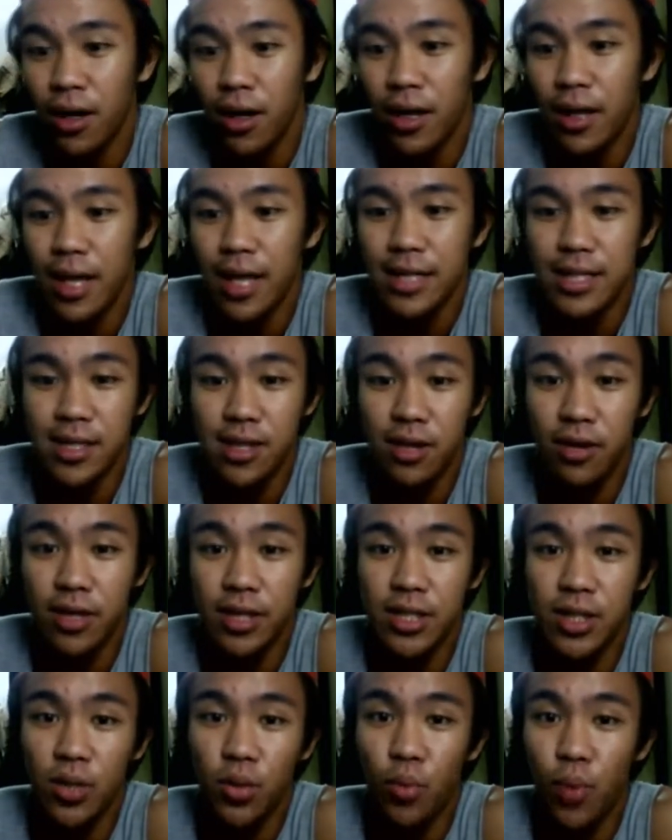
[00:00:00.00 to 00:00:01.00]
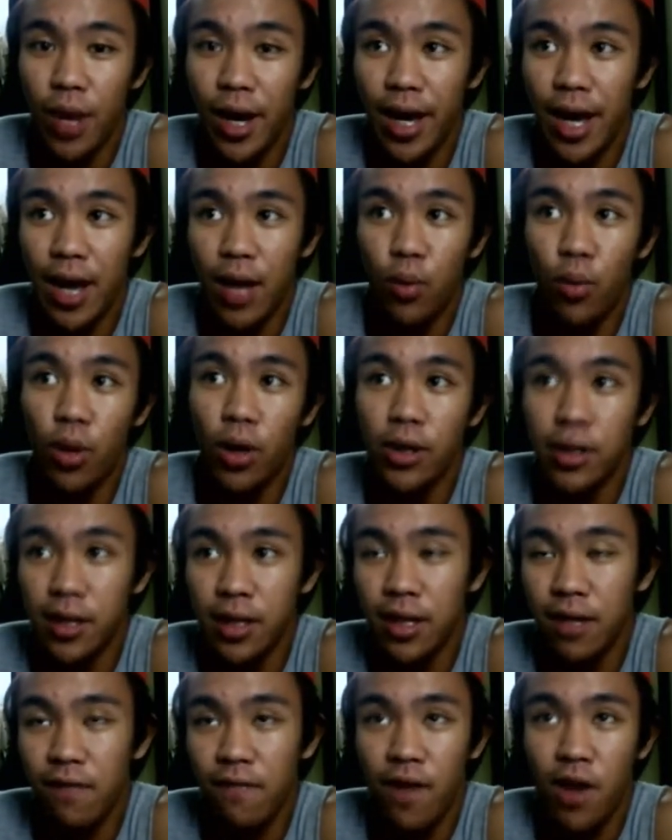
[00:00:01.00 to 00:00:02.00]
That's the reason why I wanted
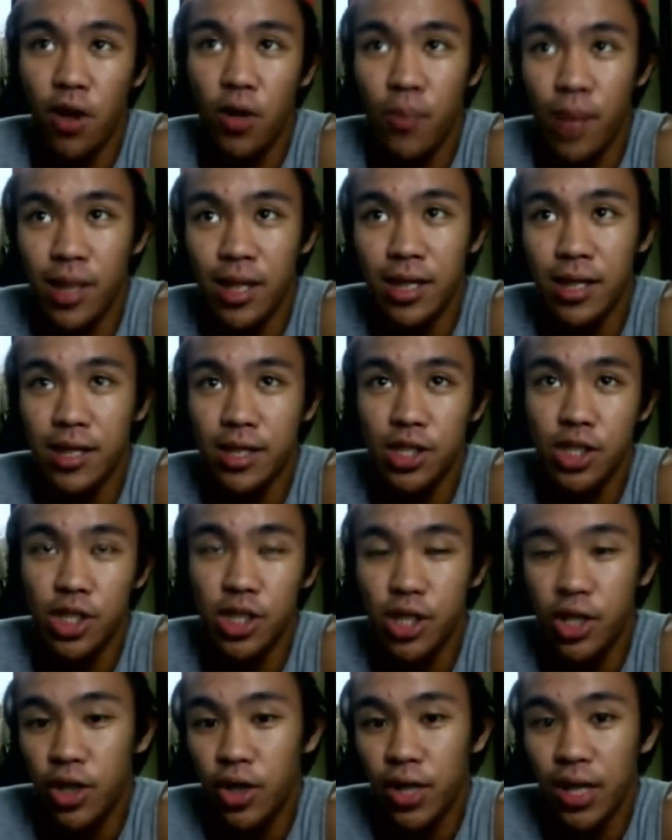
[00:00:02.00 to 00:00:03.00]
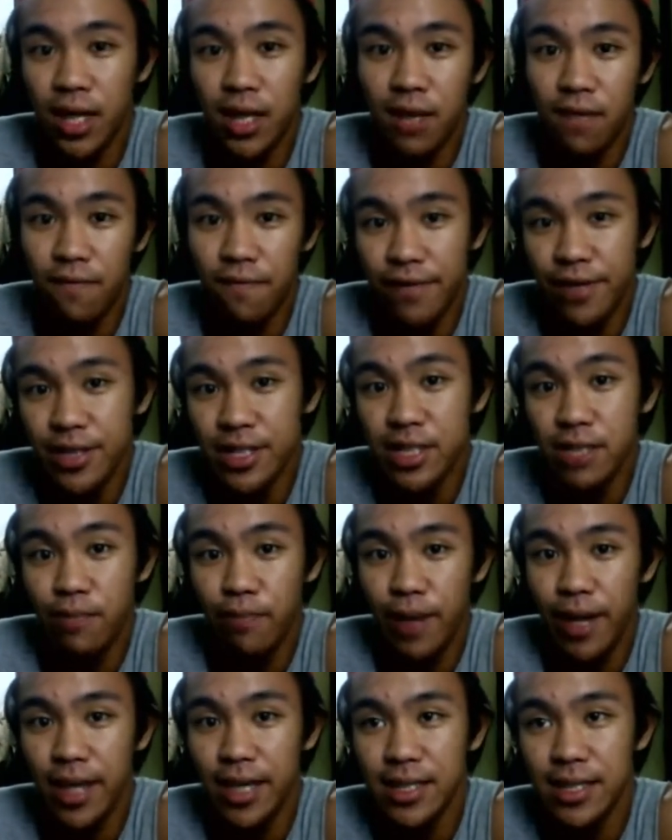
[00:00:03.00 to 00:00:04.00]
environmental engineering in the first
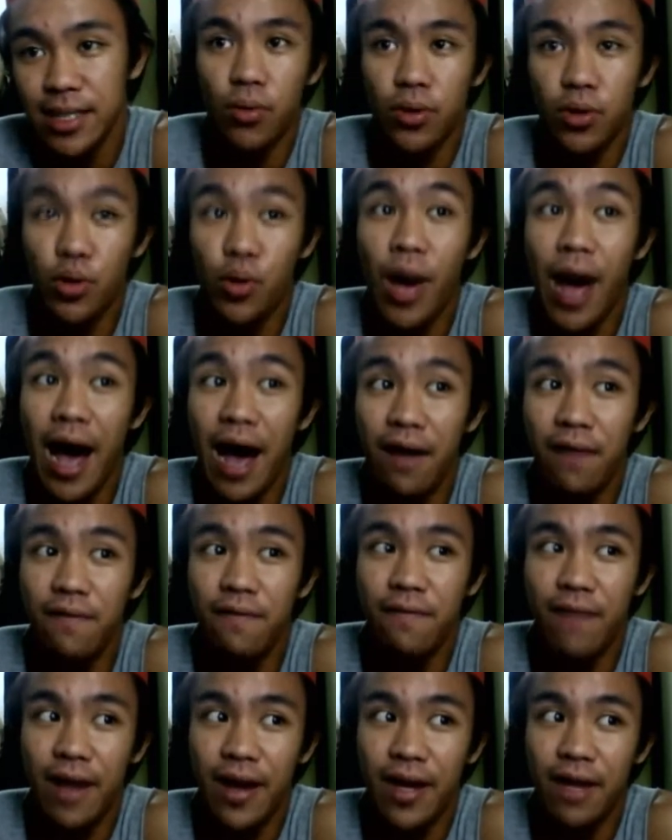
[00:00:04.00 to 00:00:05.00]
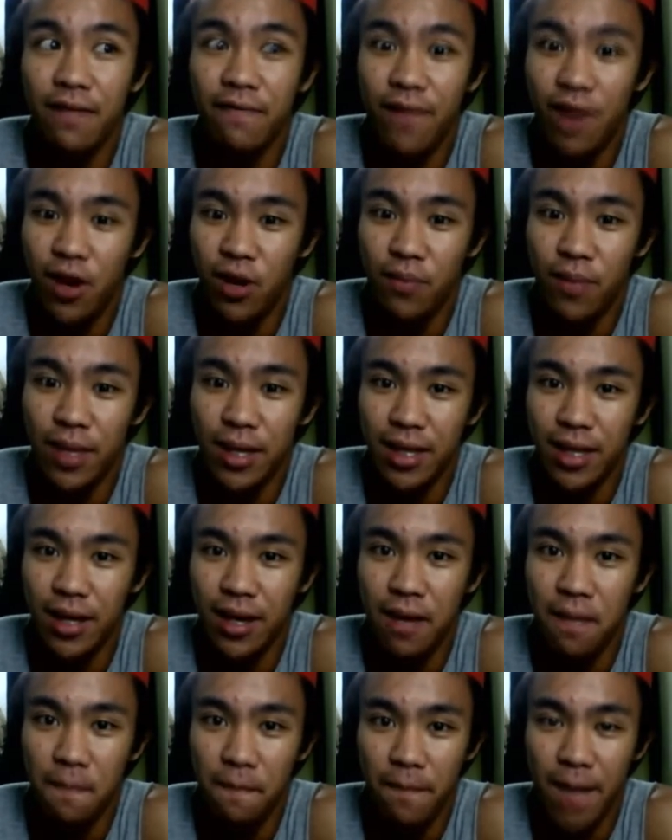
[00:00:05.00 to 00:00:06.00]
place, to have an environmental
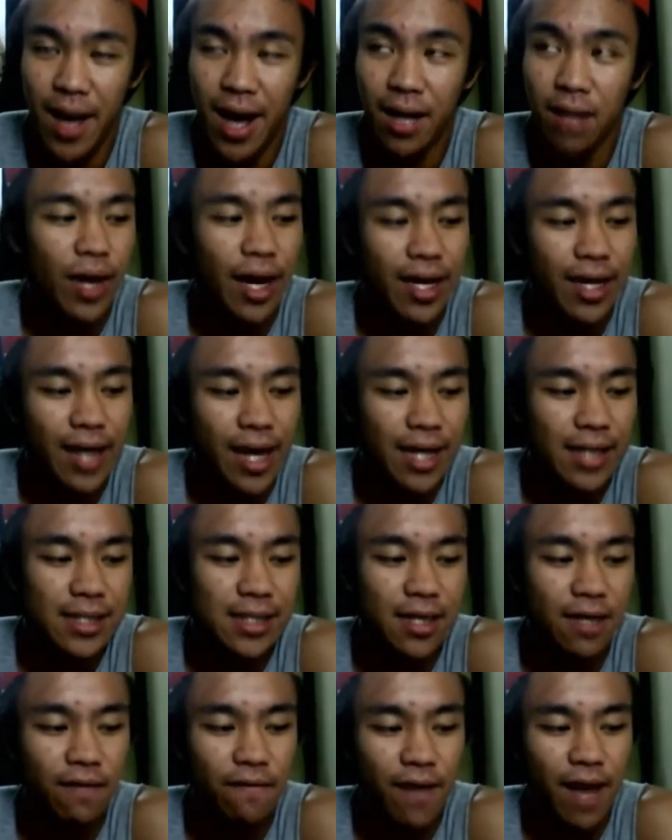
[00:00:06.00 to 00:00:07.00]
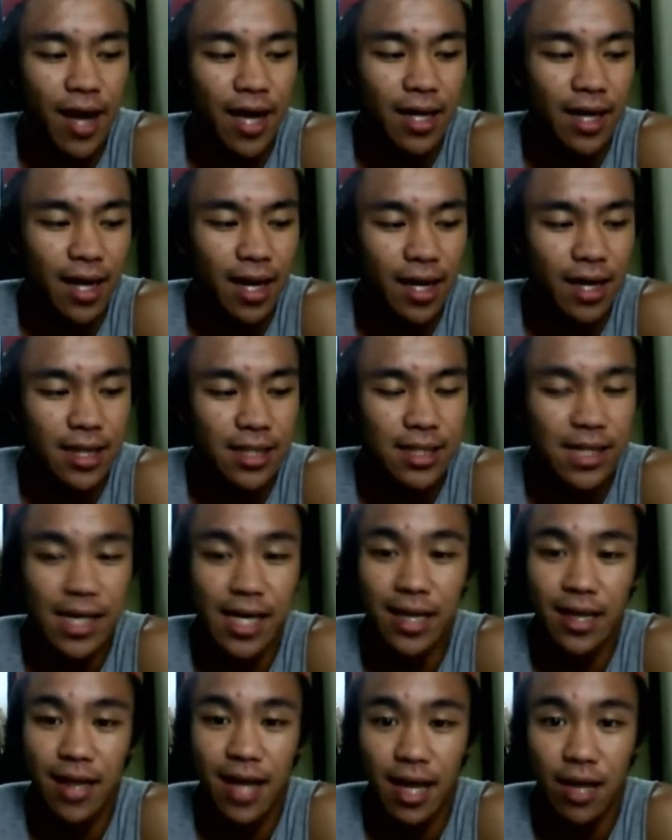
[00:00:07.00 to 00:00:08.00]
impact. I guess if I can
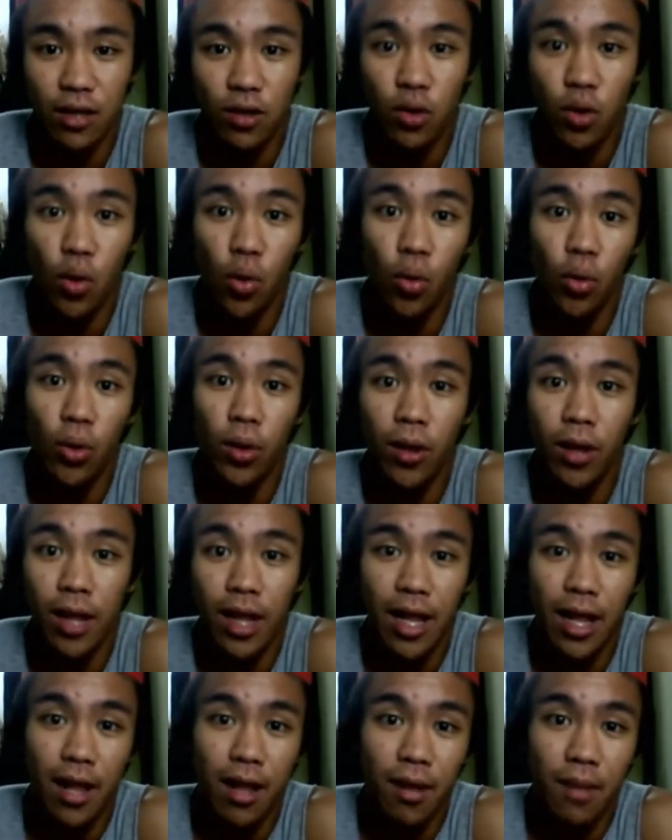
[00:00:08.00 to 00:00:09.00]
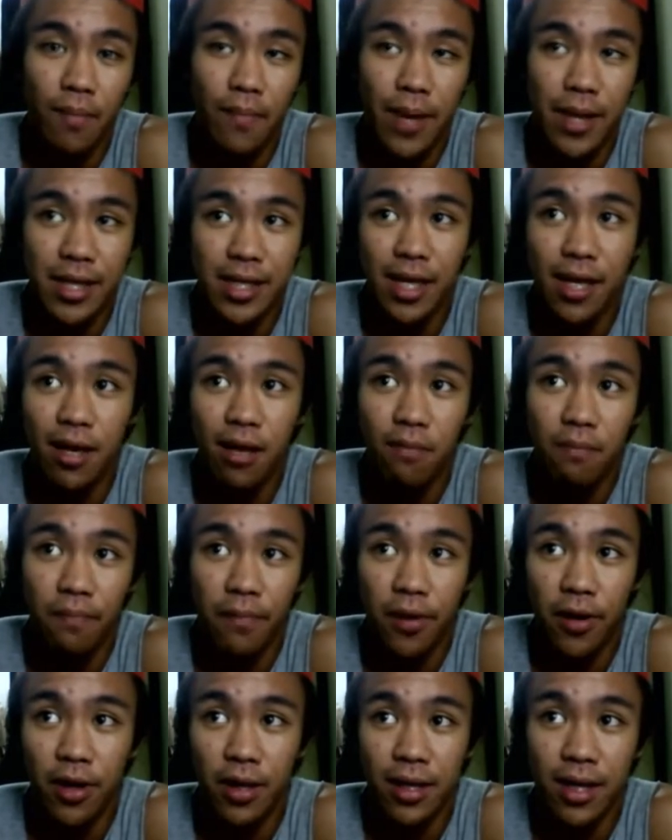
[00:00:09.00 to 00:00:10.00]
attain that goal by taking
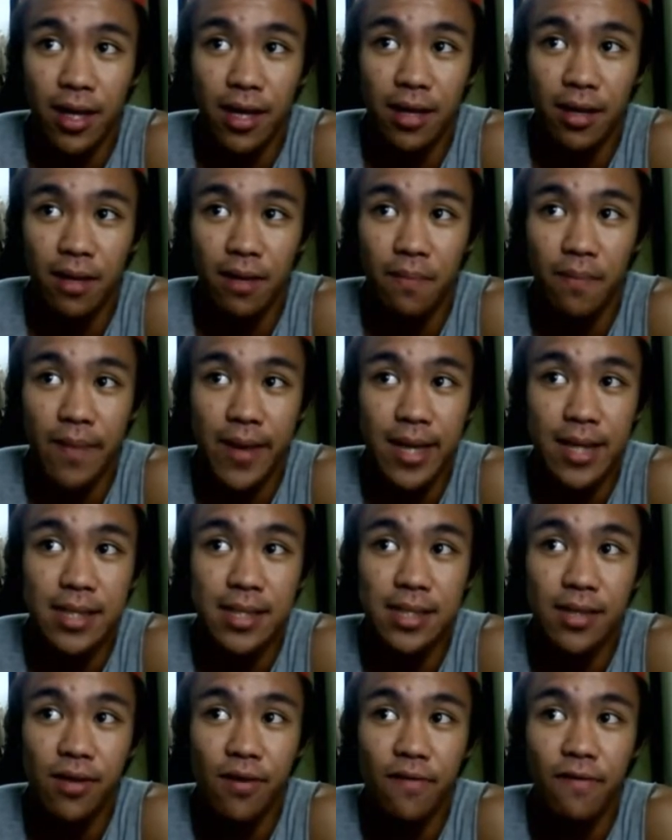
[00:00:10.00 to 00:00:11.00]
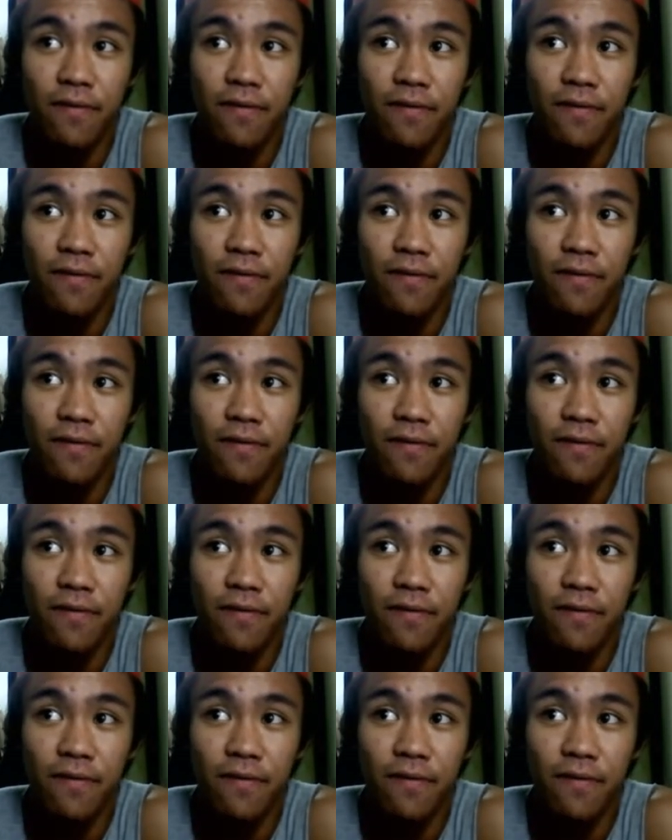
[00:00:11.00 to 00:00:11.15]
part in a mix of